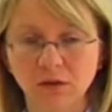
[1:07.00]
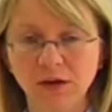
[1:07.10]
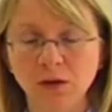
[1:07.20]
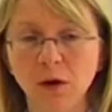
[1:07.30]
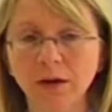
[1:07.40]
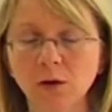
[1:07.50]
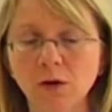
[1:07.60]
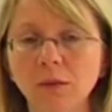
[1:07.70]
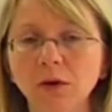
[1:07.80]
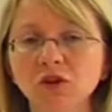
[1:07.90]
of equine
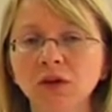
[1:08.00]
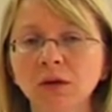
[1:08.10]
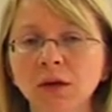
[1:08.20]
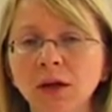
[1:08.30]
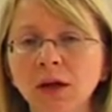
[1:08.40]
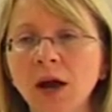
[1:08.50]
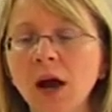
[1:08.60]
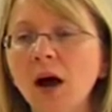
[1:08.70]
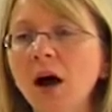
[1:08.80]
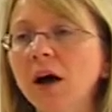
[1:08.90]
locomotion.
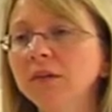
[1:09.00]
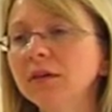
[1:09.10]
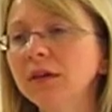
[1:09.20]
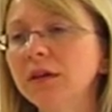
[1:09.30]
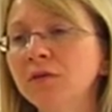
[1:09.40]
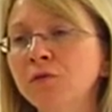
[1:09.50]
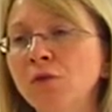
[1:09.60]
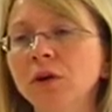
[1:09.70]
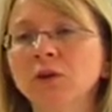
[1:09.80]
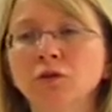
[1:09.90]
On the
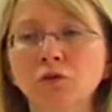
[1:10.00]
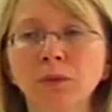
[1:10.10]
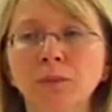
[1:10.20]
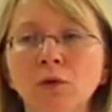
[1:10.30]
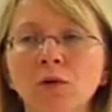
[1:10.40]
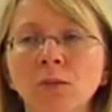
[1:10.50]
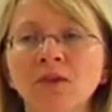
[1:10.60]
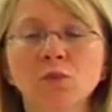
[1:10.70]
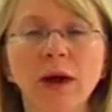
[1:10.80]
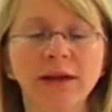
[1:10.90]
four-year degree programme
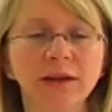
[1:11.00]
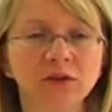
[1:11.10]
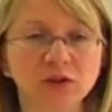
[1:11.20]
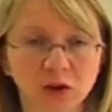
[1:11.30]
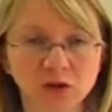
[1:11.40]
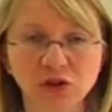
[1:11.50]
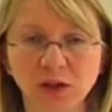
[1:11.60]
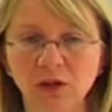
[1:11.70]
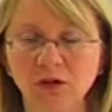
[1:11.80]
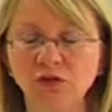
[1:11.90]
as well, in the third
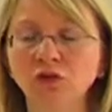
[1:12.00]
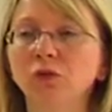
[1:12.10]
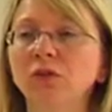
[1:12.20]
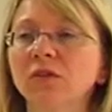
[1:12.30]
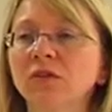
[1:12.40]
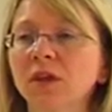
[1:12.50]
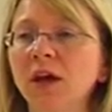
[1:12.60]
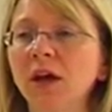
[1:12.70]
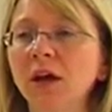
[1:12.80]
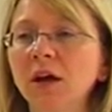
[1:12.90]
year, students
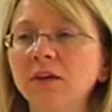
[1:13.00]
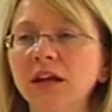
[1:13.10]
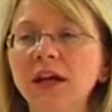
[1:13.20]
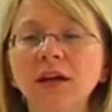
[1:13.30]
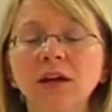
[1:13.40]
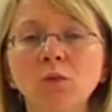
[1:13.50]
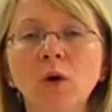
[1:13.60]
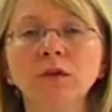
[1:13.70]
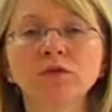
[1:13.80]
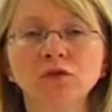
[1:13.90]
take
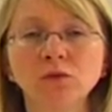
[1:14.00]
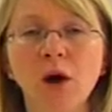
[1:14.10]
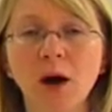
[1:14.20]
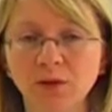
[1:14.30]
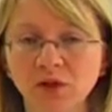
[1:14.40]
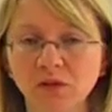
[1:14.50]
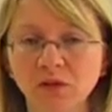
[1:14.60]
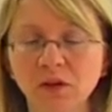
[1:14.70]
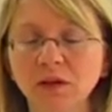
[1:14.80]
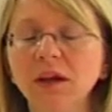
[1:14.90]
one of two
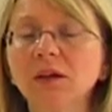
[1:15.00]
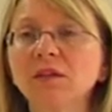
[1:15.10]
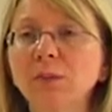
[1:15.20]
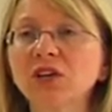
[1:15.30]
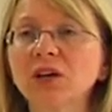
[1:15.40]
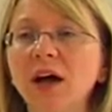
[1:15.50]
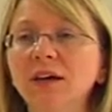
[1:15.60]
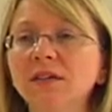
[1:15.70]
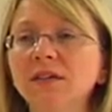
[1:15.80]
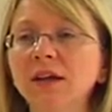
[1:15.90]
options. They can
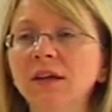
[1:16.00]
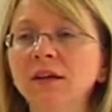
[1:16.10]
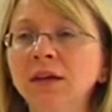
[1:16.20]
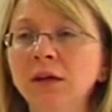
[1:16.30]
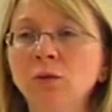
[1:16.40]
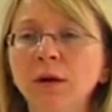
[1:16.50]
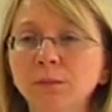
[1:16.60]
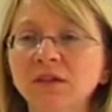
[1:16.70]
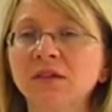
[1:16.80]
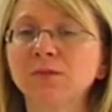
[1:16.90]
specialise in
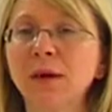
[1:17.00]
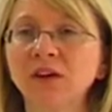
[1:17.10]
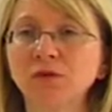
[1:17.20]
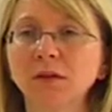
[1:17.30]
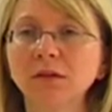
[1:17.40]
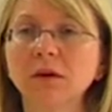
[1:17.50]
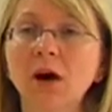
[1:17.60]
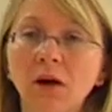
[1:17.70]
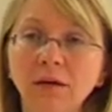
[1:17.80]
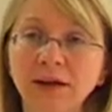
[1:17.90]
equine business management
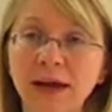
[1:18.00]
or in